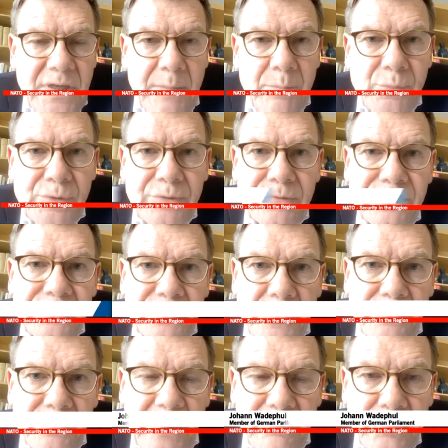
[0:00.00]
number
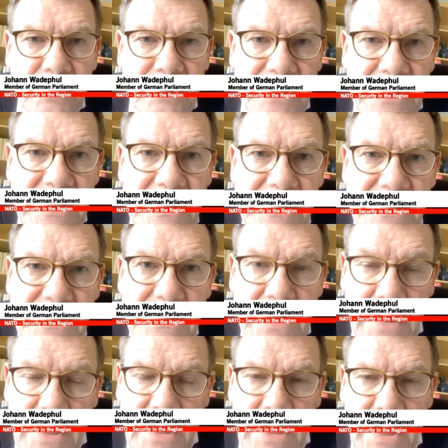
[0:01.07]
of refugees
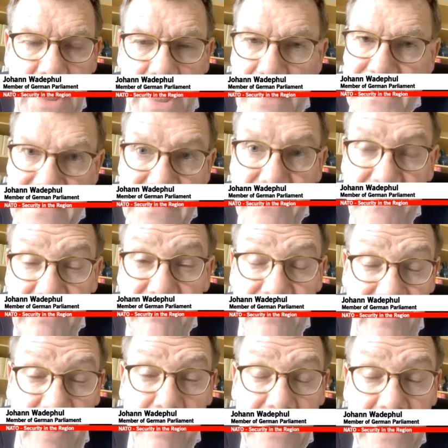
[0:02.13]
and does a
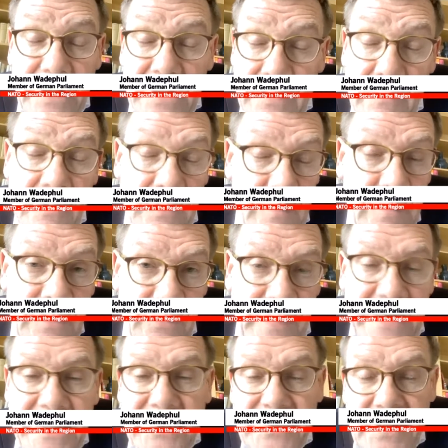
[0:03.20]
very
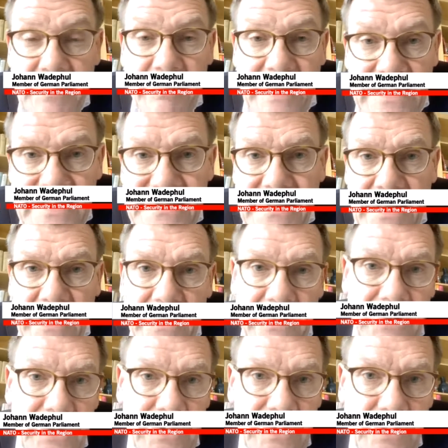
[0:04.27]
great,
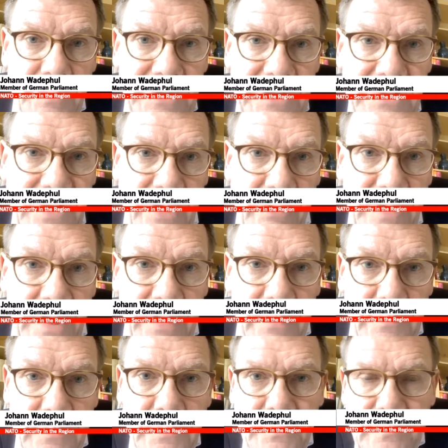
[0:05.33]
amazing
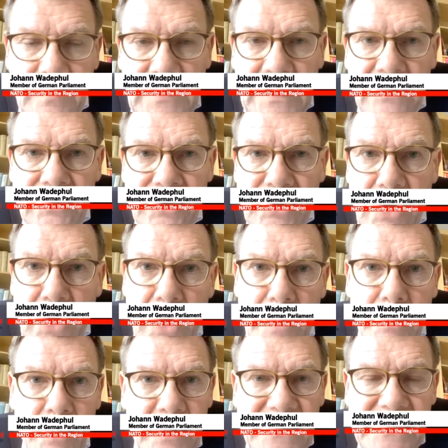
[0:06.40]
humanitarian
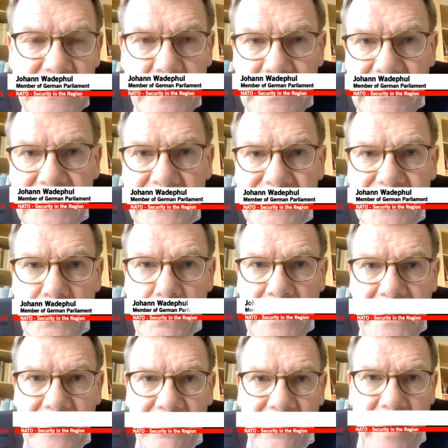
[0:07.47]
job with
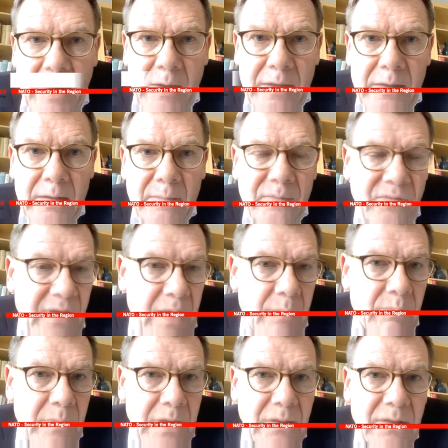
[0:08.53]
schooling
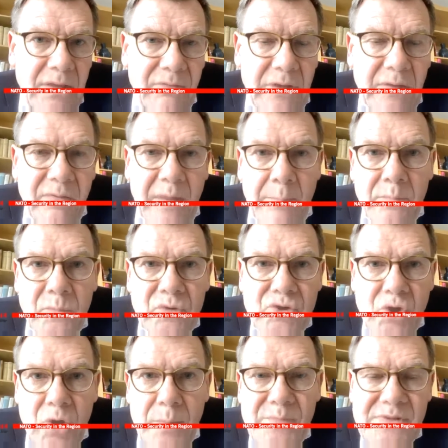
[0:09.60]
them and giving them
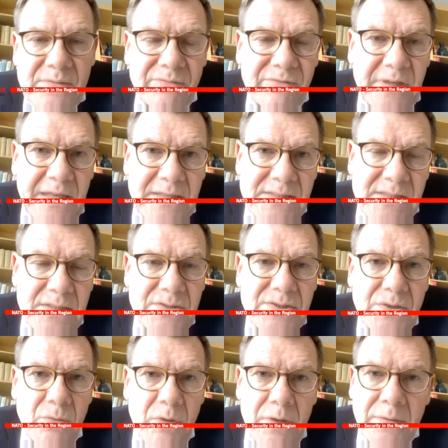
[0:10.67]
jobs and flats and
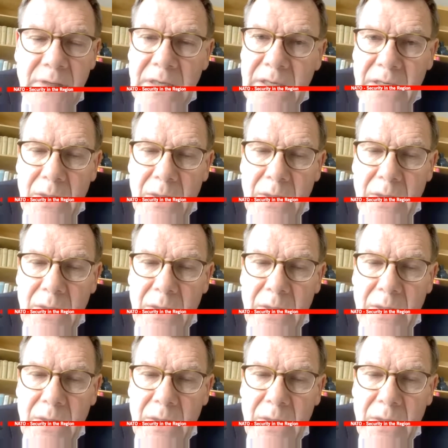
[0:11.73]
so on.